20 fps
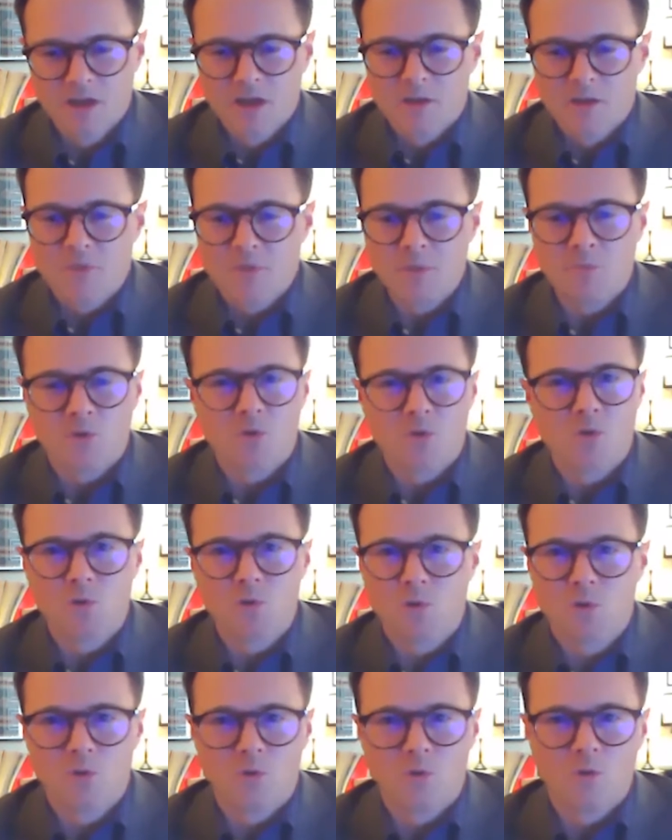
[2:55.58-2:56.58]
People
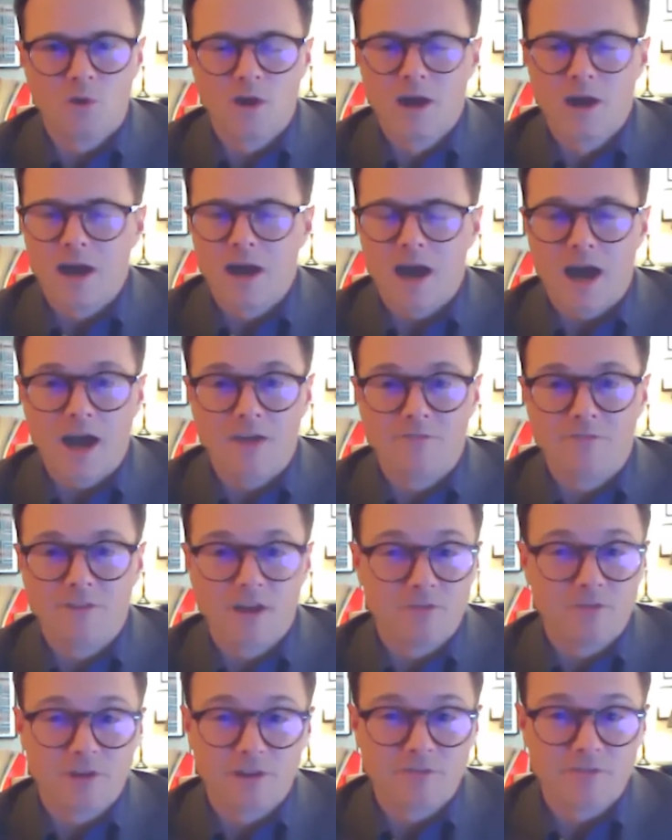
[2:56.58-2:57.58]
who I've
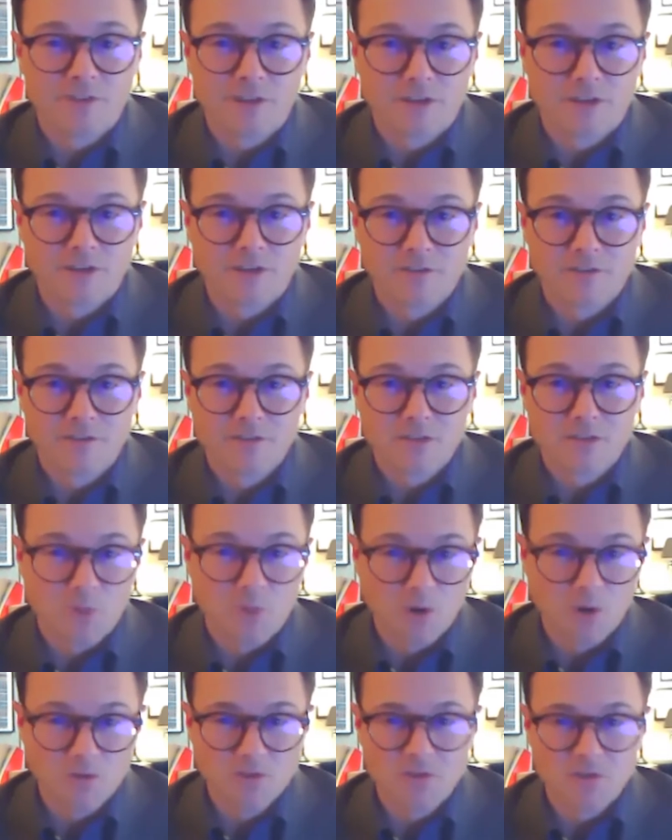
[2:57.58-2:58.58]
never even
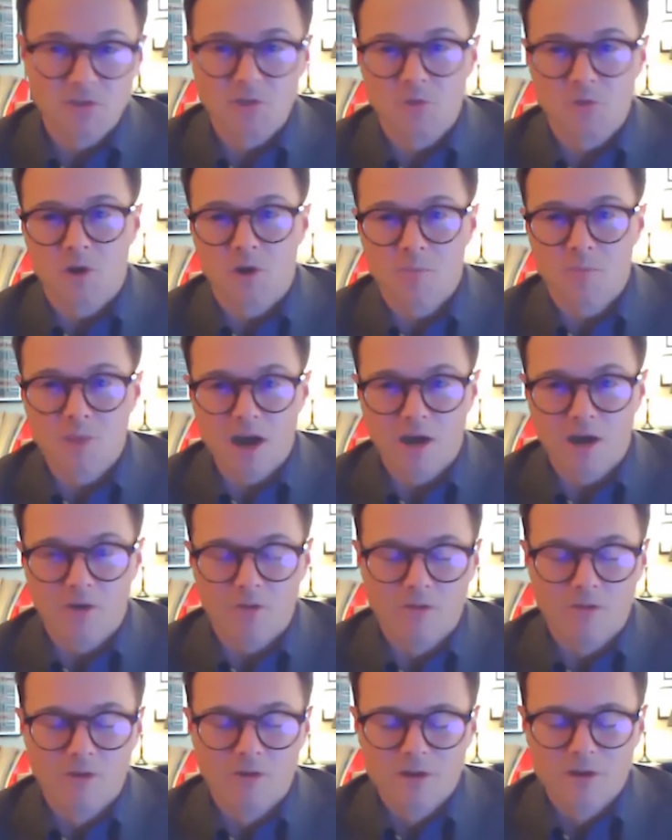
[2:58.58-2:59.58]
spoke to
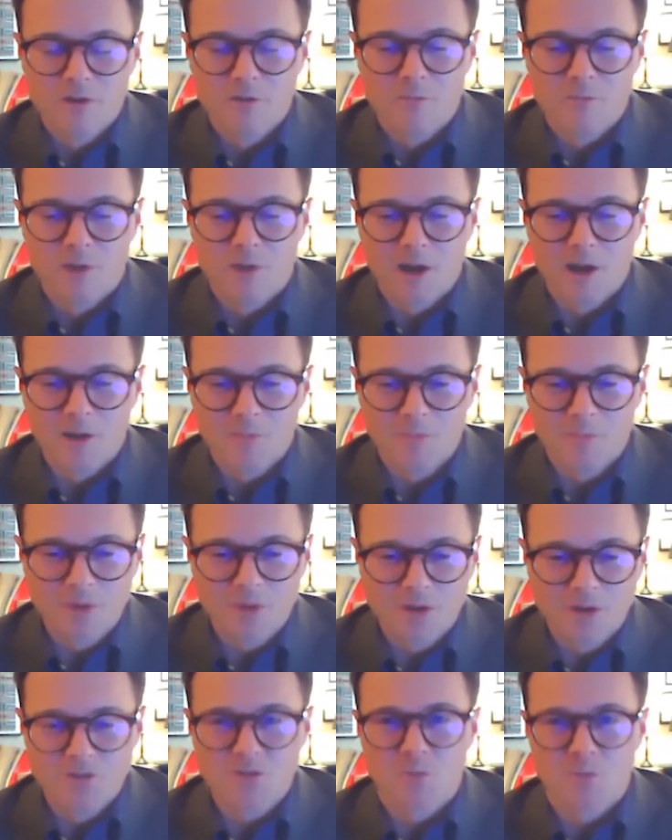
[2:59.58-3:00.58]
about my
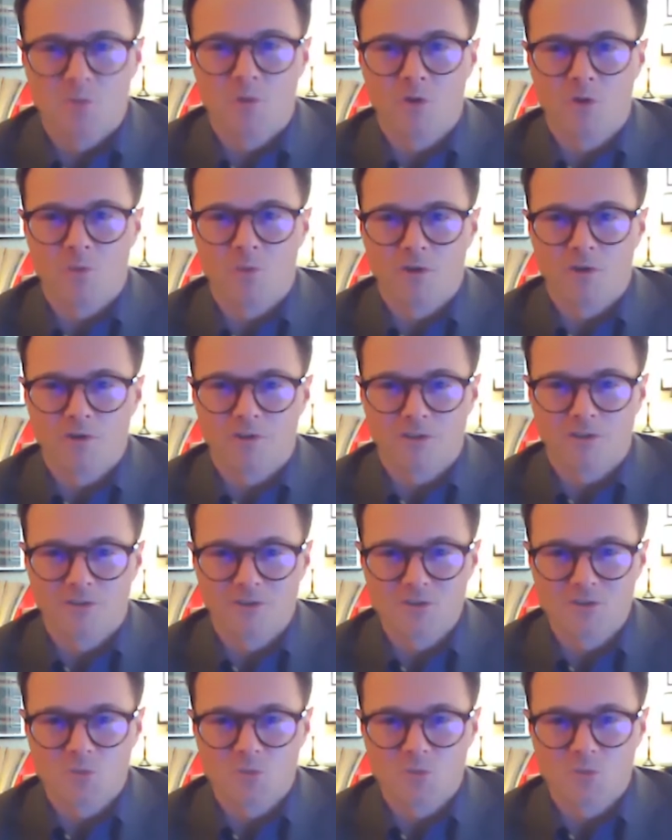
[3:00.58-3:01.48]
peer support workers